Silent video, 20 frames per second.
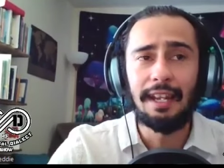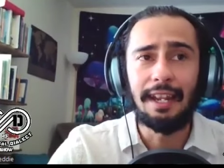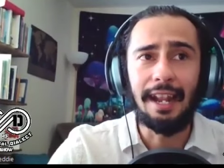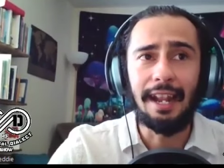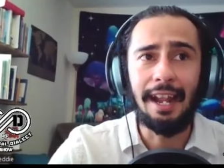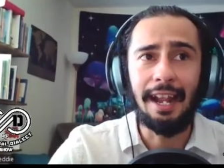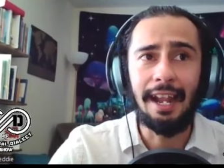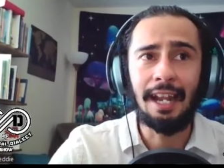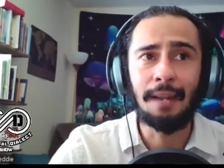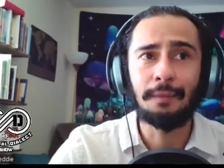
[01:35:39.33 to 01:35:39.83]

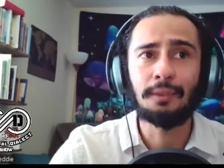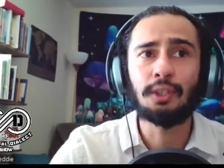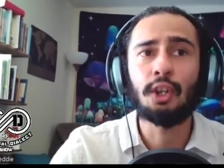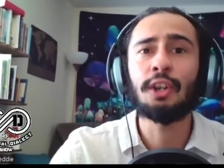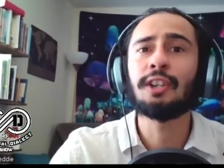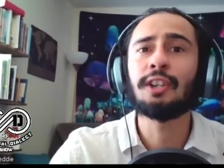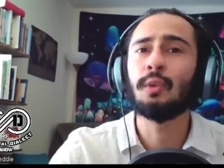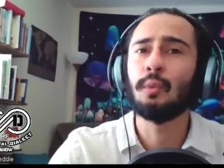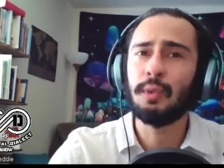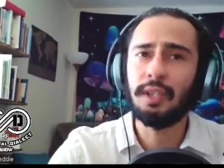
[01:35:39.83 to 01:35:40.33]
and I'm
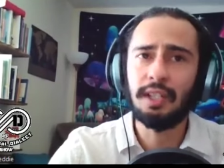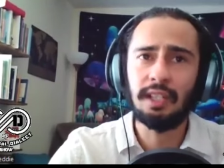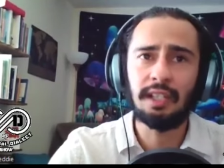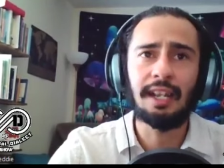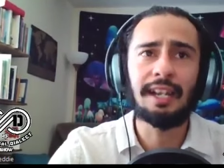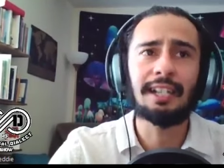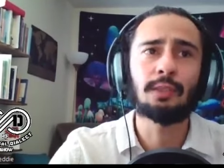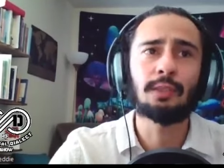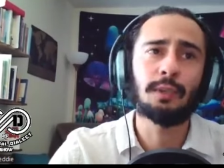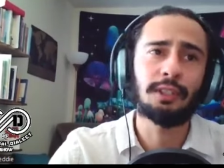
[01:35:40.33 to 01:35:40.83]
starting to
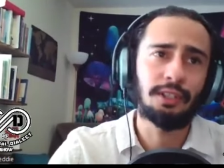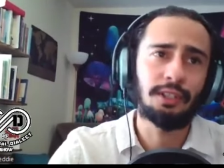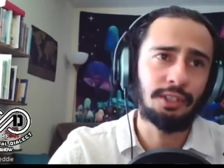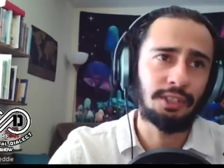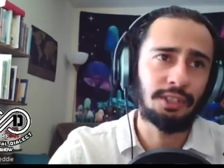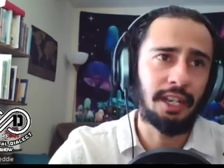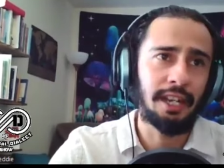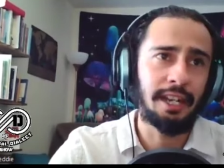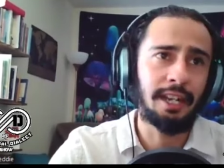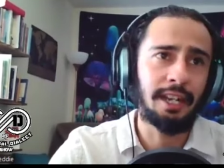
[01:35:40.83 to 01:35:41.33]
realize what they're
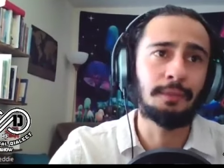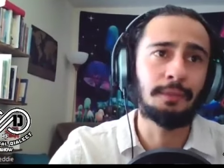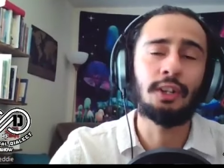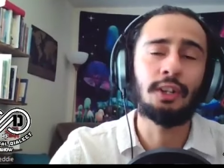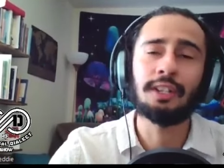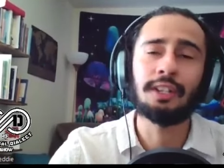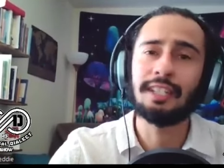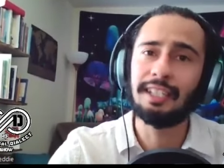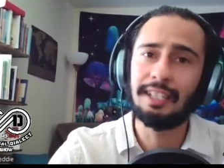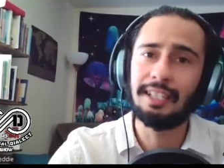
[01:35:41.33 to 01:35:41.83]
saying. I'm
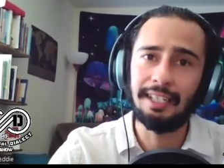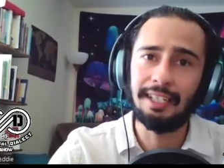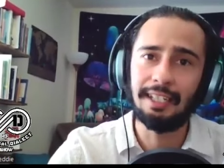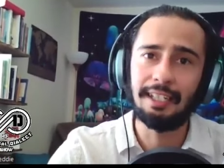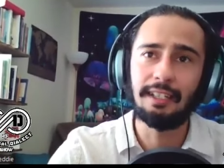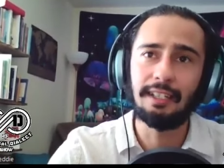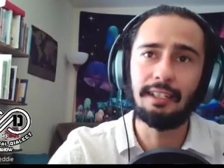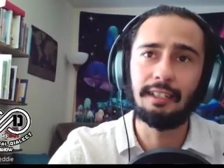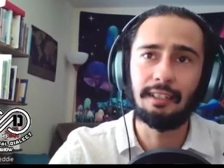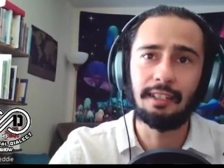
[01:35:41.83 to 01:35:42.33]
starting to
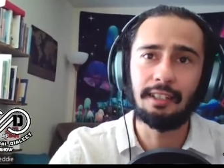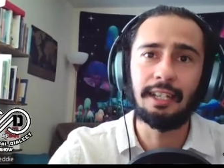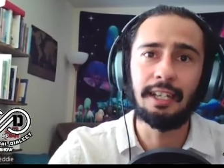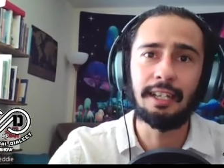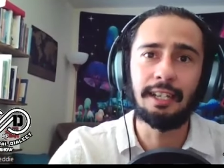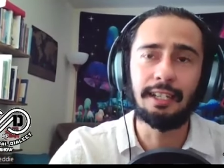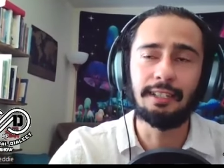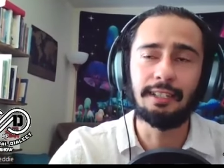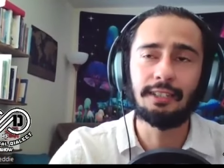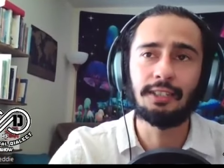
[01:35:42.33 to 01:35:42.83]
get
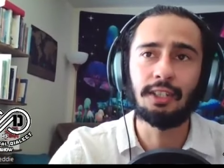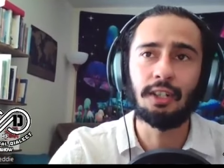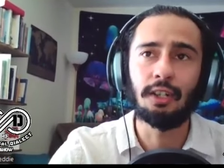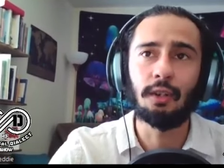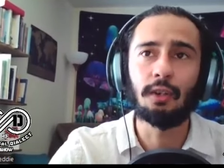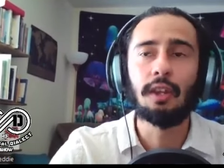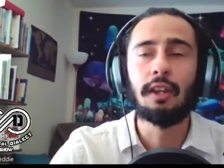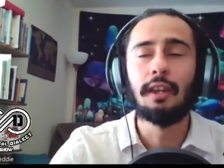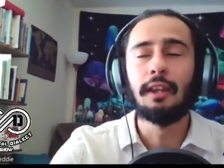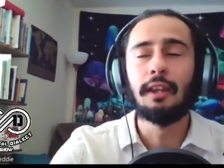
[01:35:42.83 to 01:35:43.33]
get it.
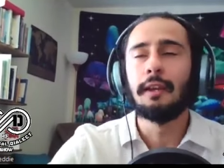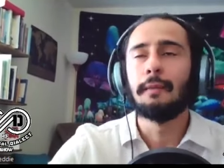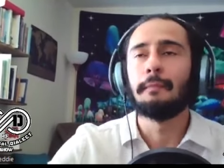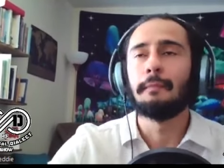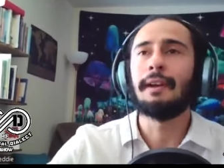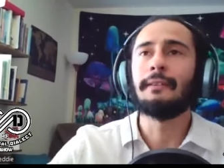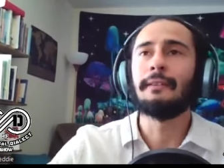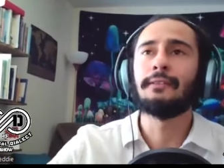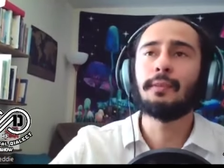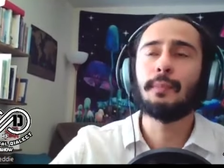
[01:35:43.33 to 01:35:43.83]
So
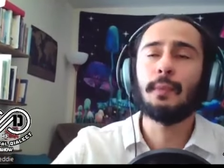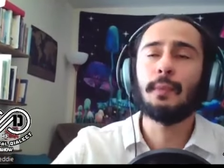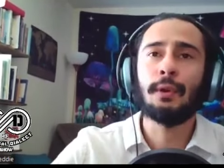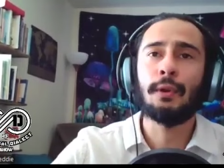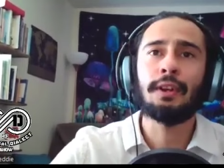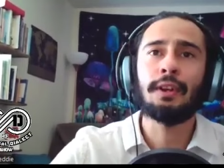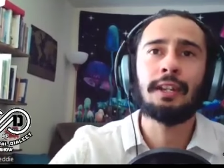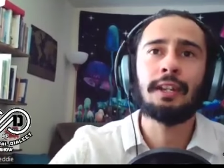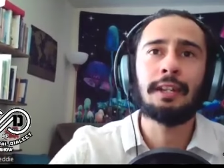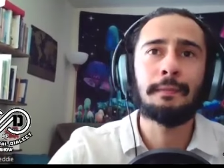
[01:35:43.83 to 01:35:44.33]
my
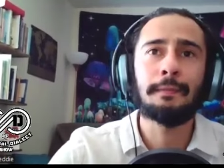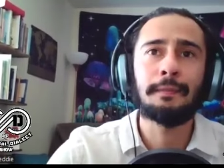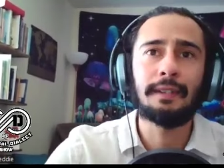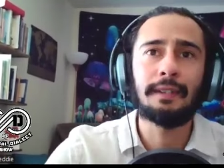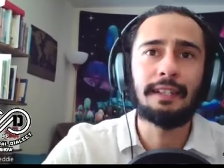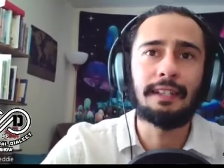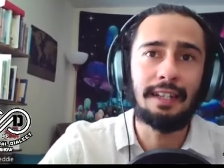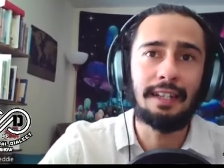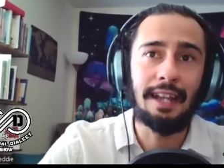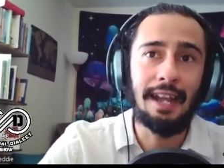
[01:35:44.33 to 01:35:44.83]
viewpoint on him
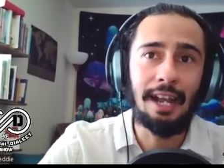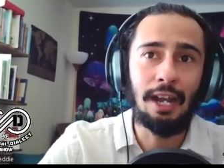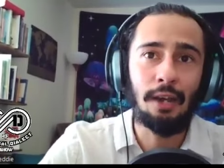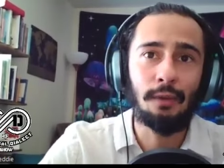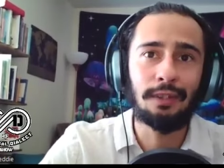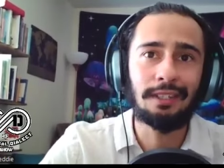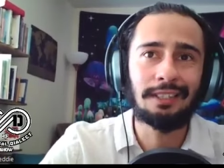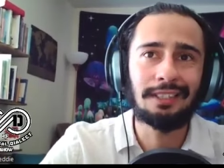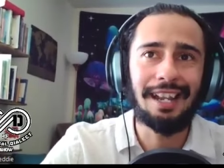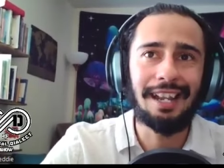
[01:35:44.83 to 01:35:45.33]

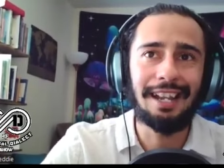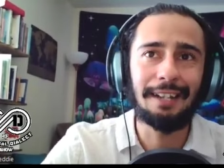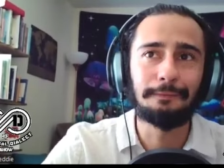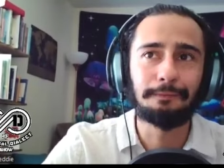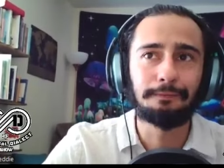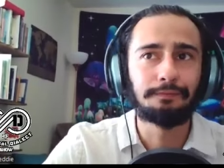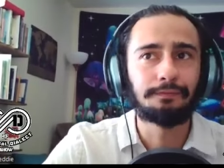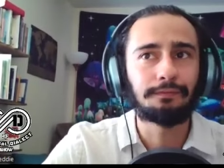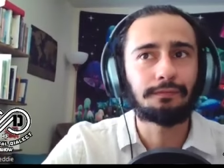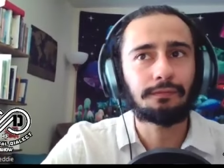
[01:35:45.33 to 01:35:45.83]
now is that
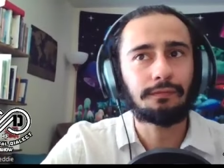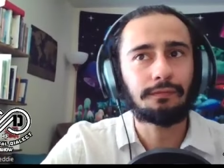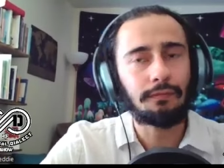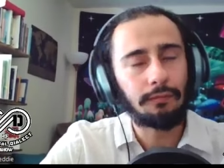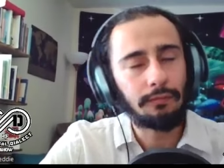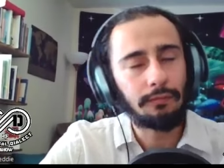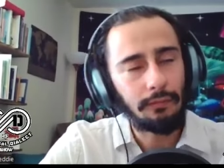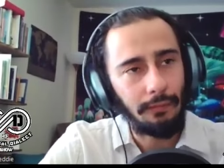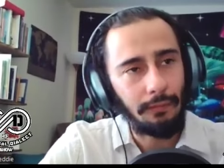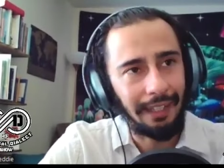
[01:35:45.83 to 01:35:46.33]

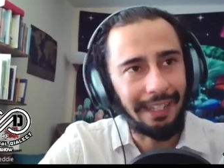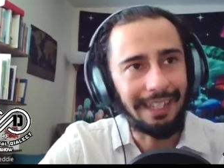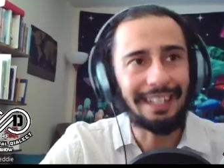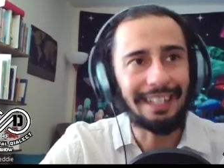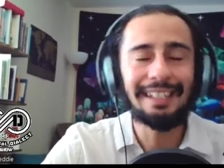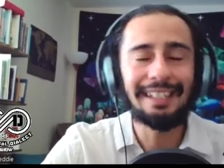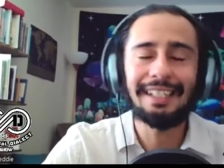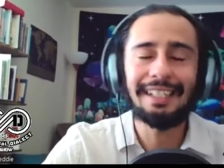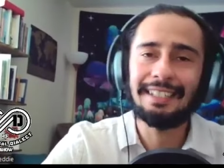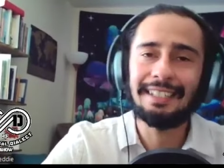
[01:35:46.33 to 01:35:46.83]
he
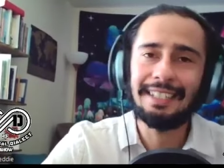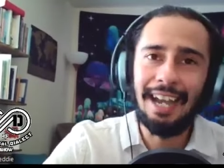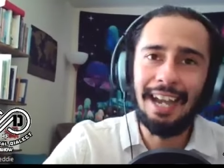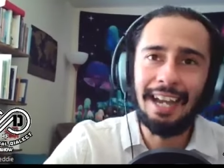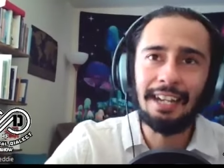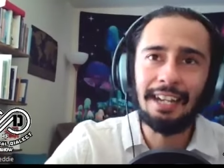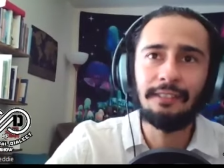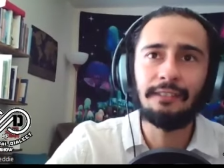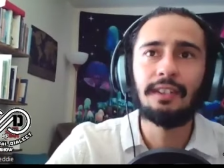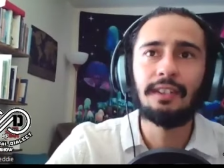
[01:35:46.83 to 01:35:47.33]
did
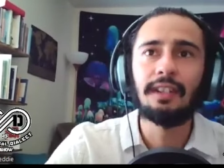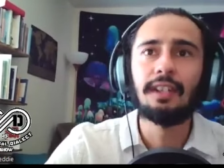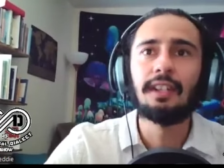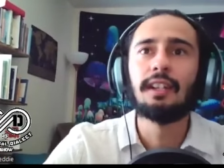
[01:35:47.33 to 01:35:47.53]
kind of,